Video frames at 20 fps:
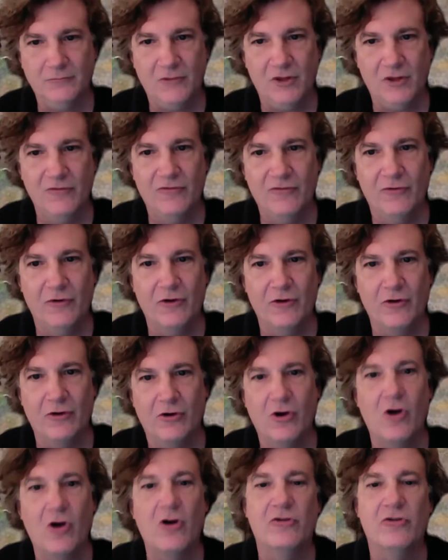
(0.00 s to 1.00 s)
for your
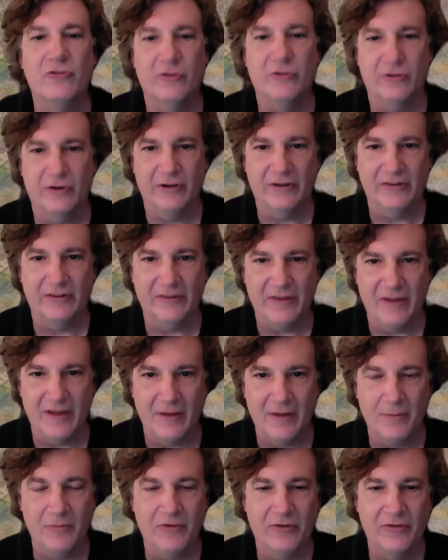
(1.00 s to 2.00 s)
larger
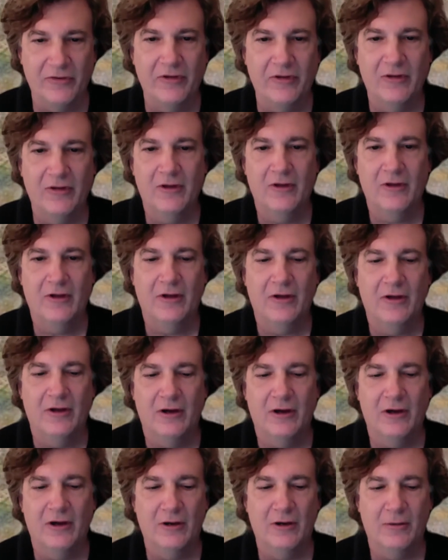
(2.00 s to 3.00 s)
exams.
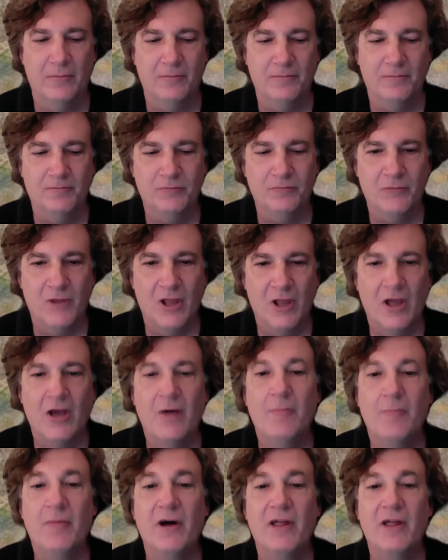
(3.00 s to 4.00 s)
Um,
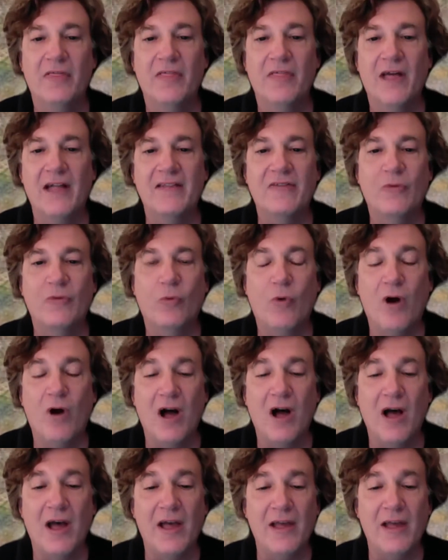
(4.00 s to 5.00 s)
but that's
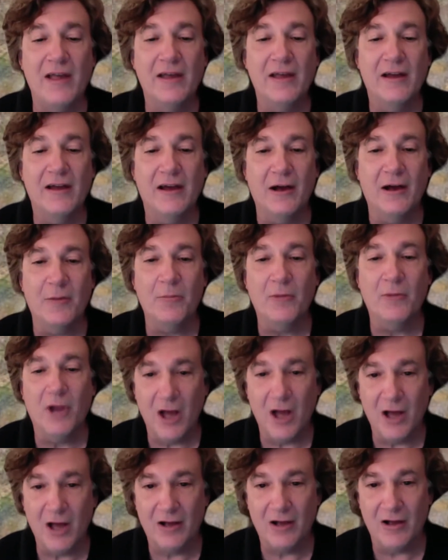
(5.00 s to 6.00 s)
why I'm
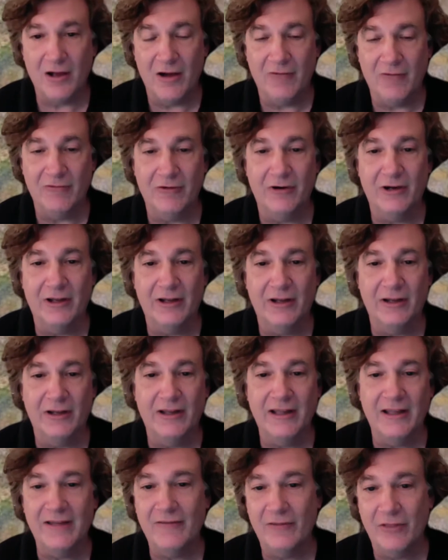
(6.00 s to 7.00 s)
not covering,
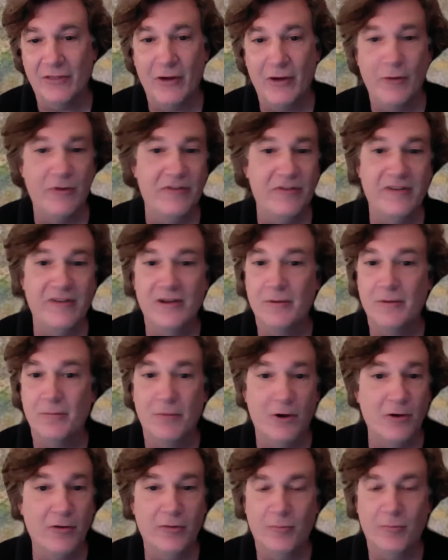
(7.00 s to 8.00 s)
even though it's in
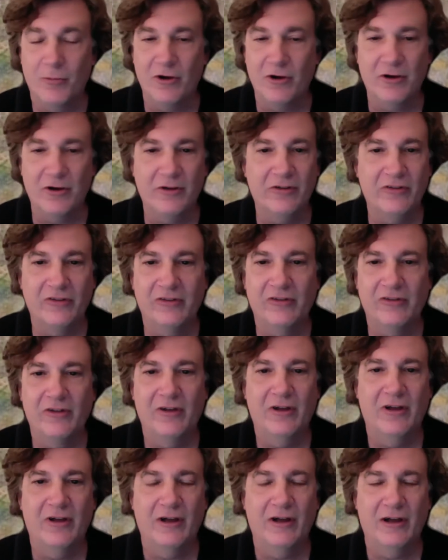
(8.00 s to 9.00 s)
both books,
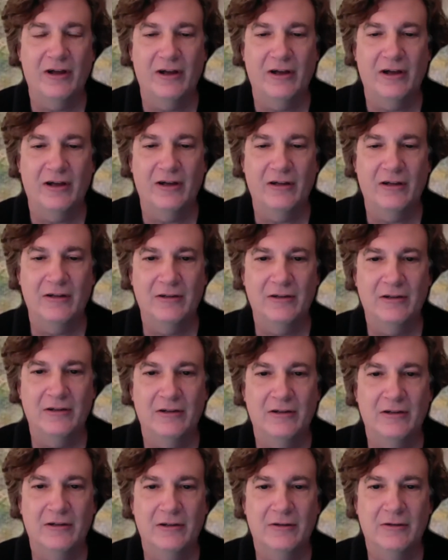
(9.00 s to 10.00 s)
uh,
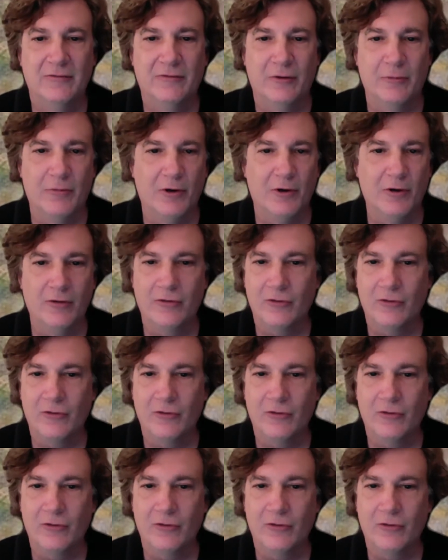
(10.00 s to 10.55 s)
for both